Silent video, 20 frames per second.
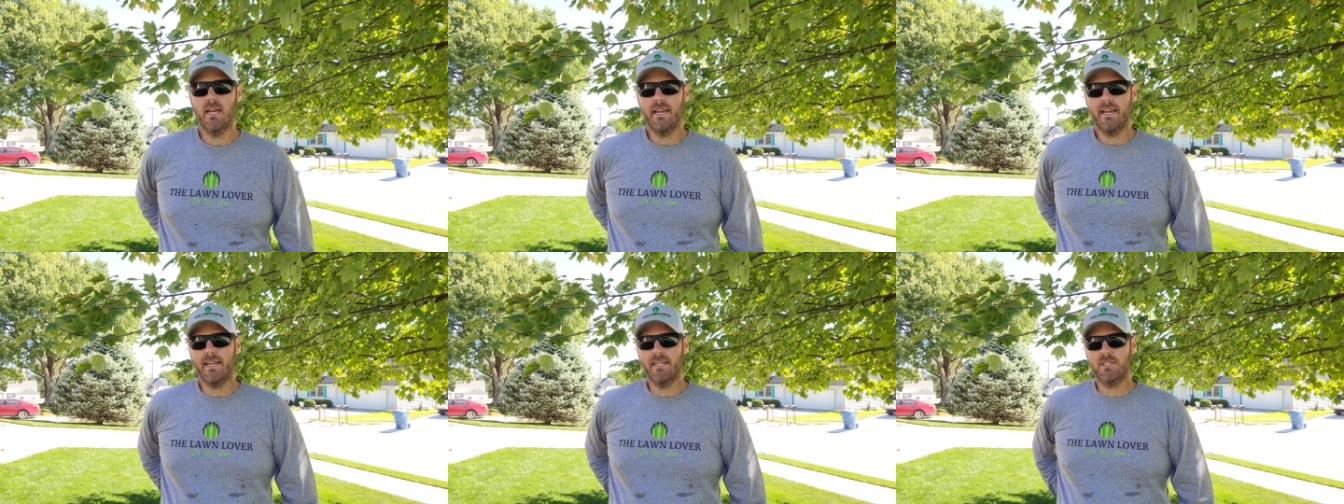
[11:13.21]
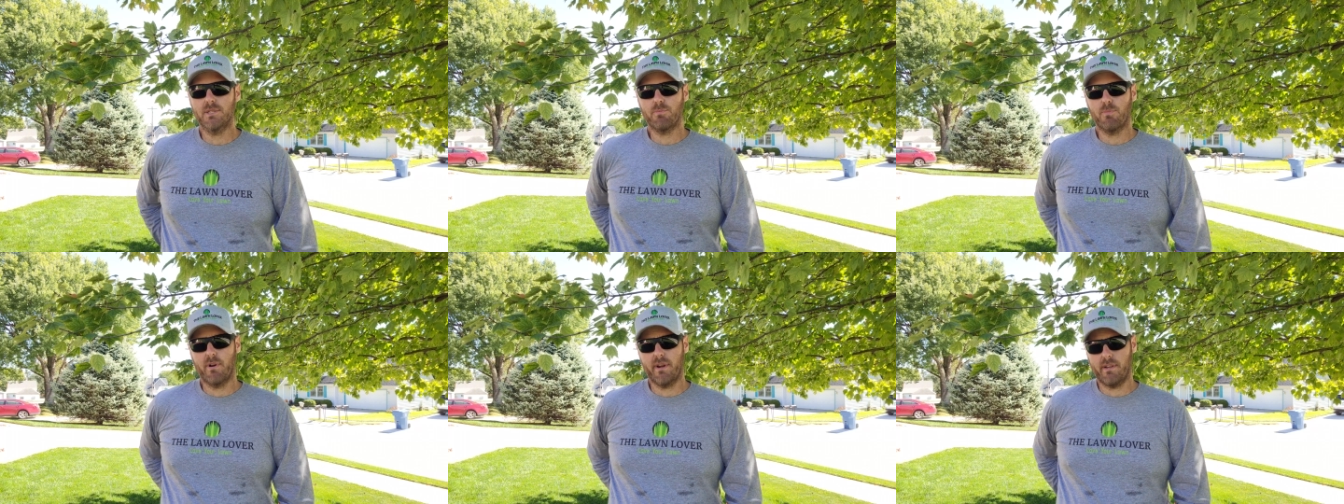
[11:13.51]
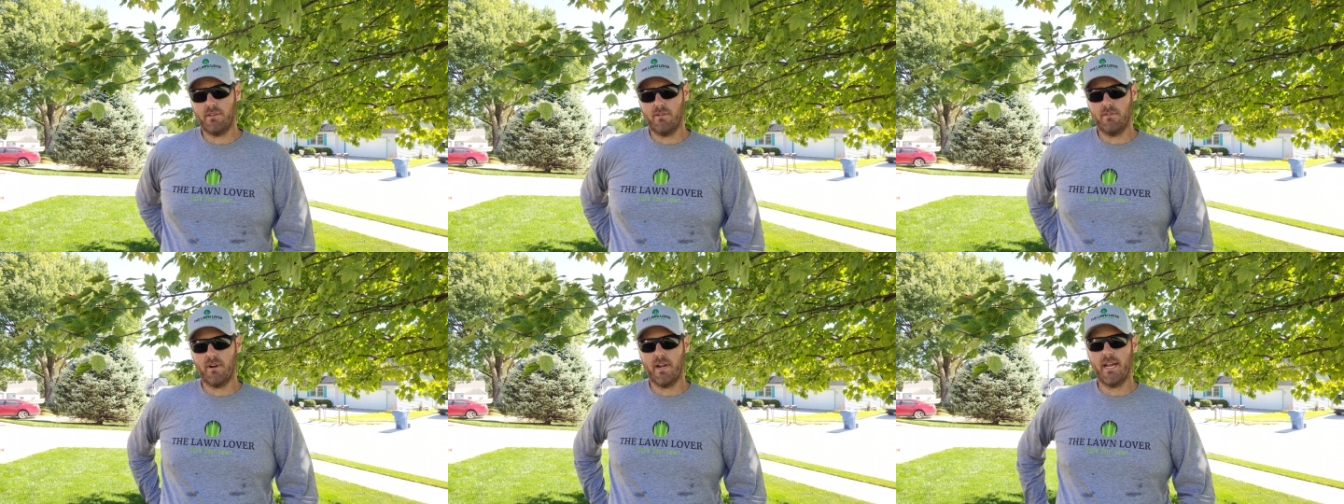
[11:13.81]
and
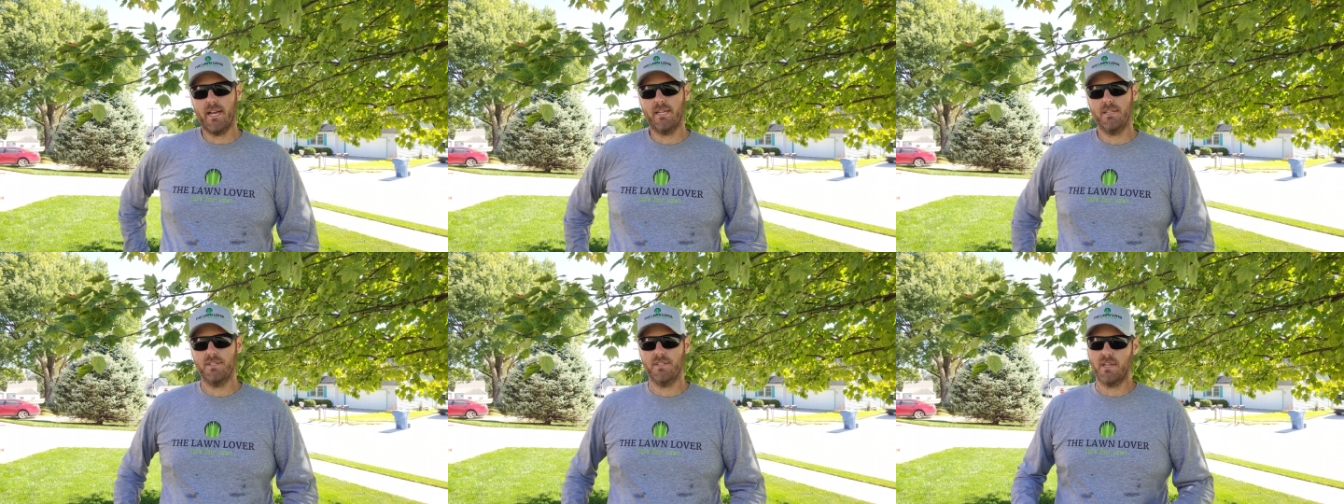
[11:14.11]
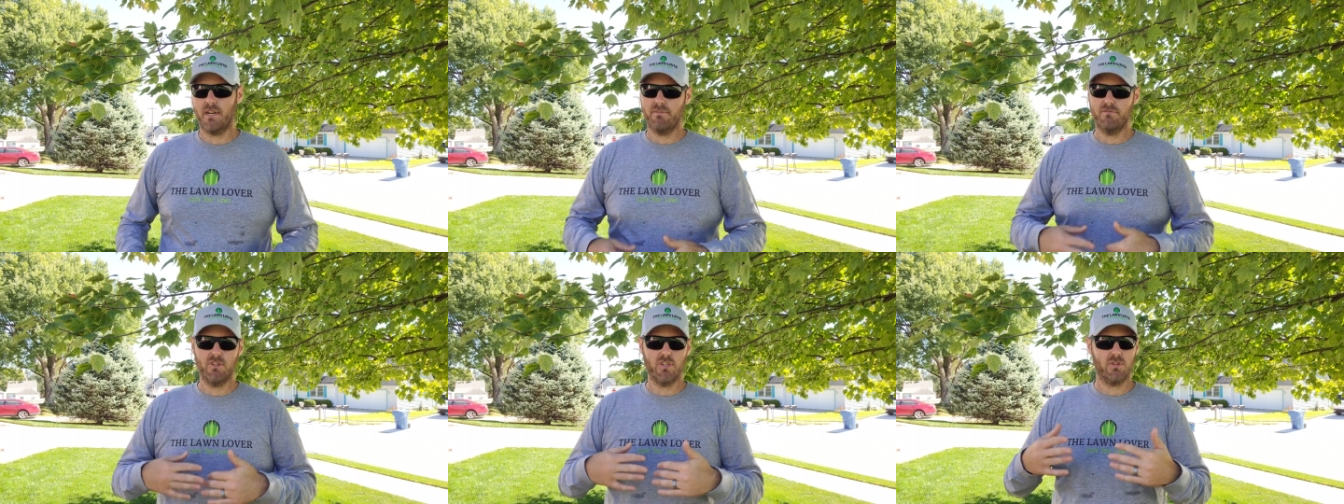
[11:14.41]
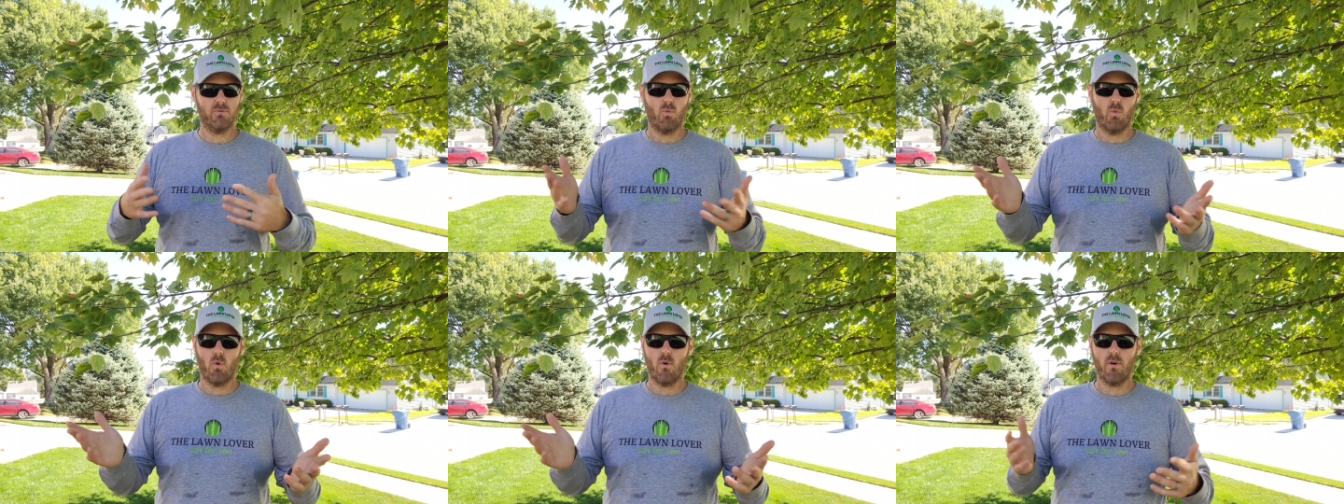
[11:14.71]
sprinkler heads that have
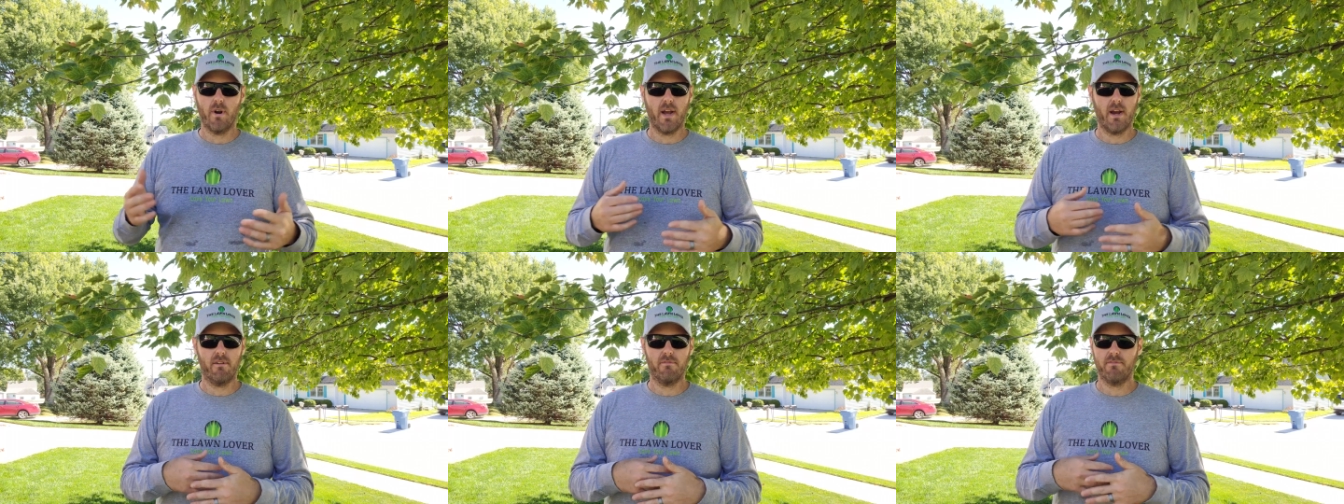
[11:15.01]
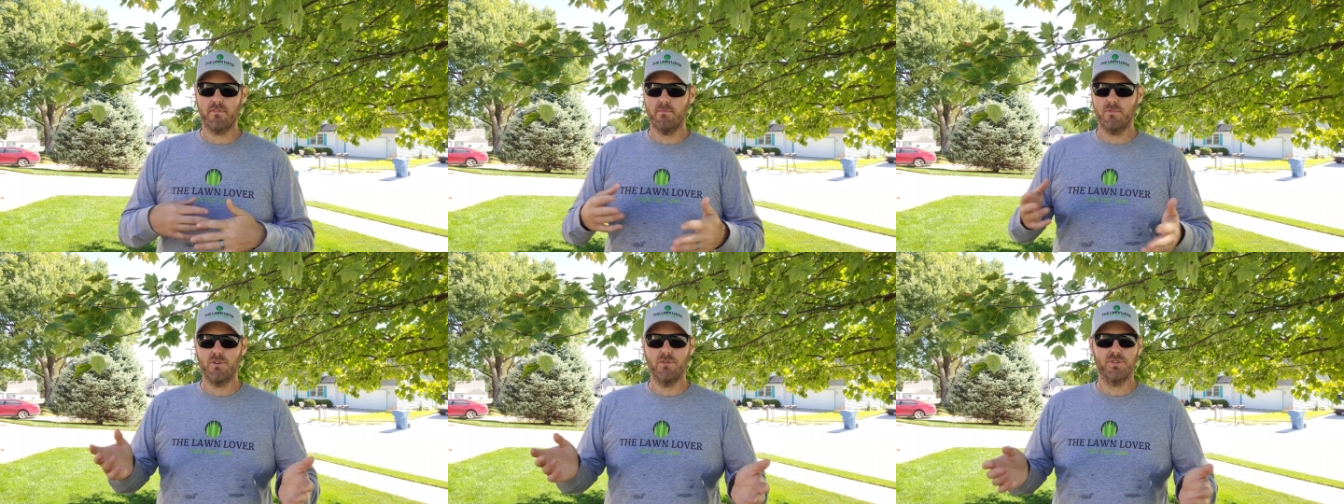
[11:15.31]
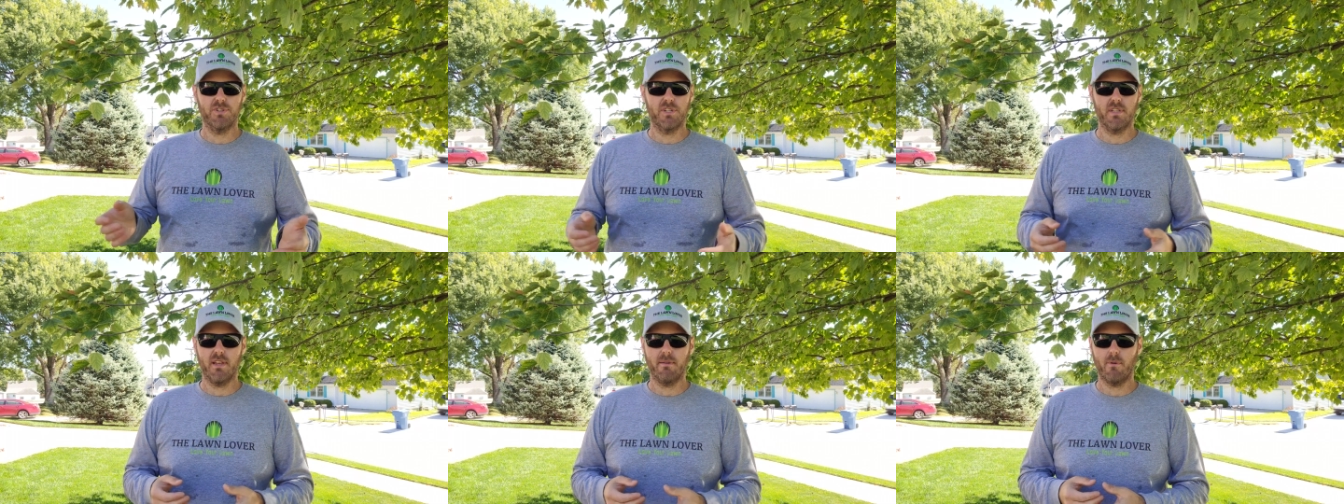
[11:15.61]
just worn out from
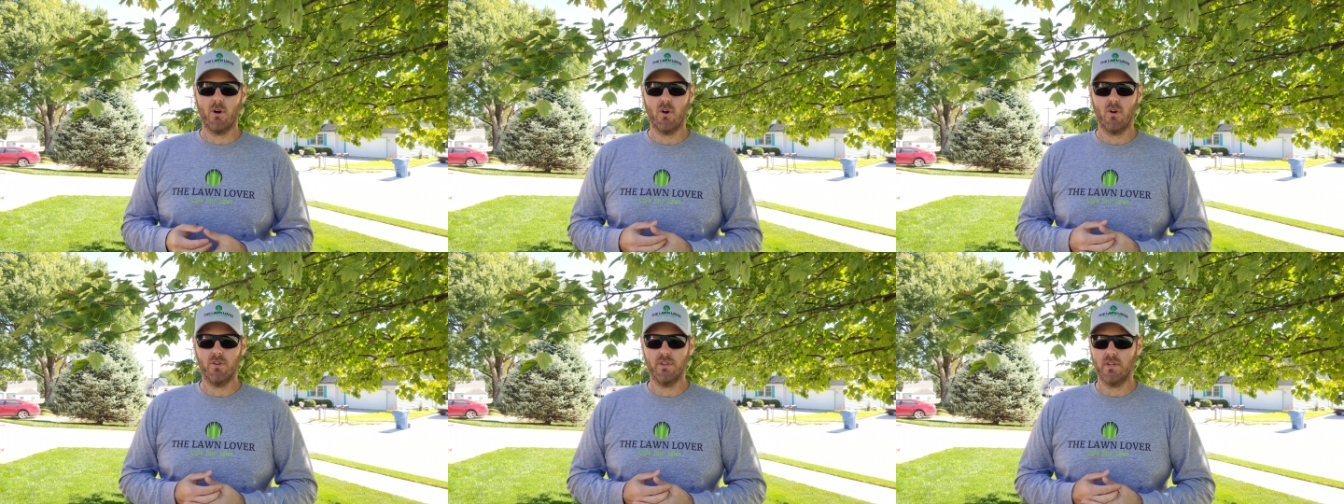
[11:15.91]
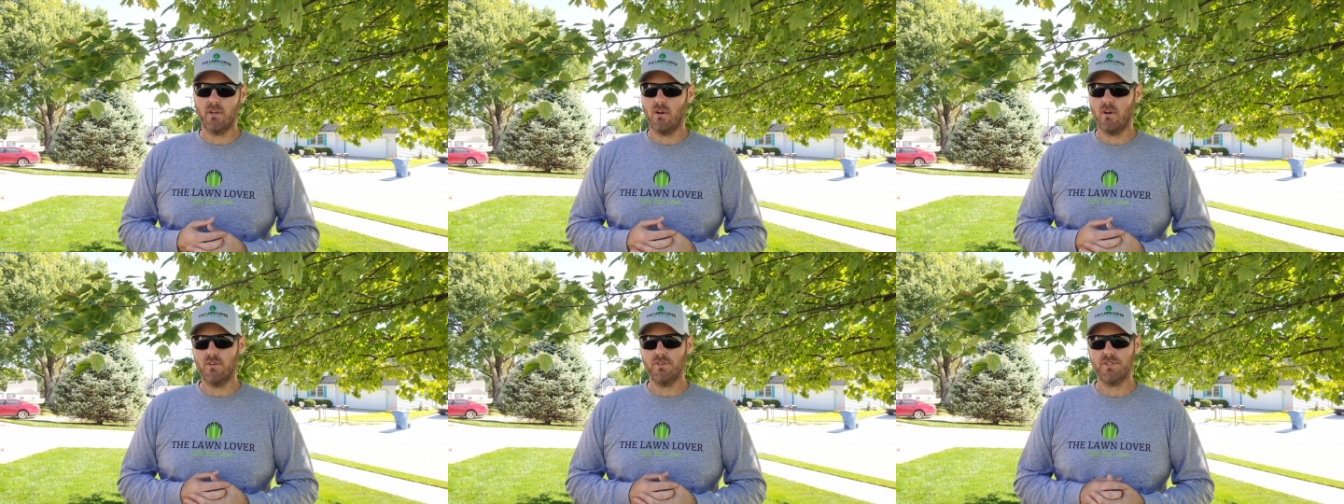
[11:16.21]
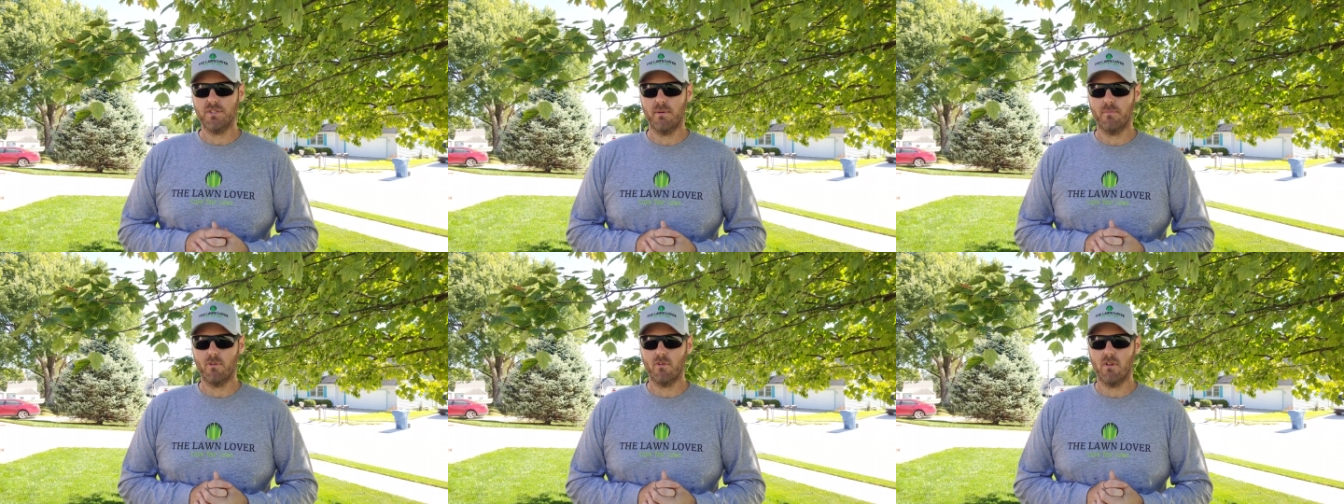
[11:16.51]
using them all
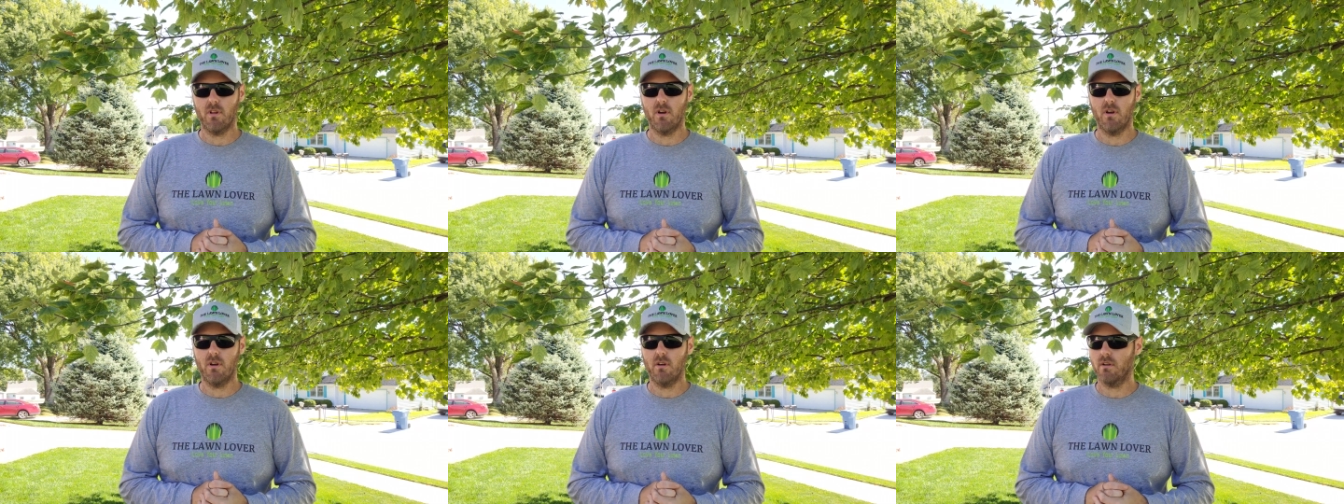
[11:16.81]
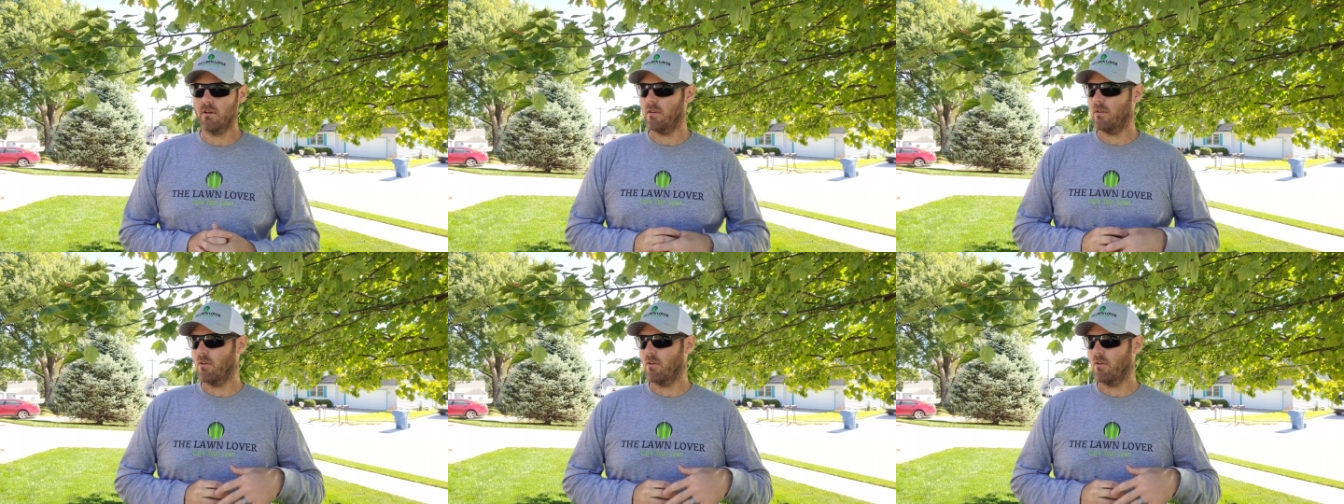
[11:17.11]
summer long